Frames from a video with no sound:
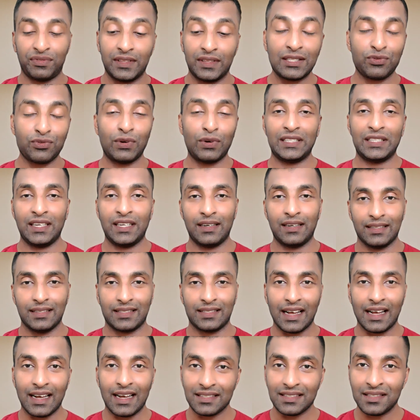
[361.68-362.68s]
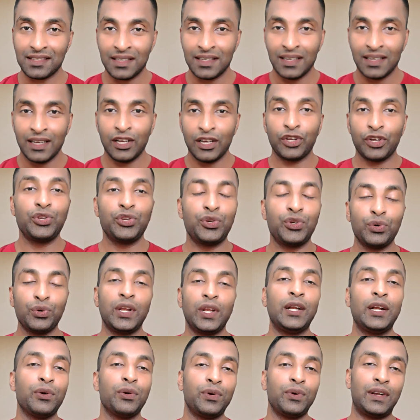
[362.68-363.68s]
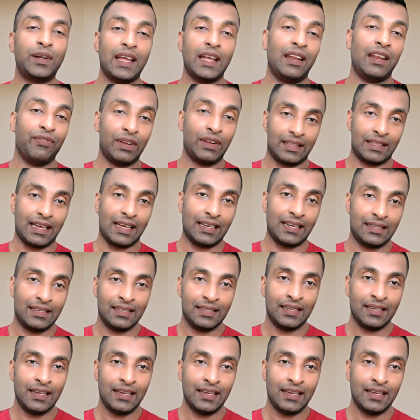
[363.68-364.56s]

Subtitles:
this question is asked, you need to deliver that.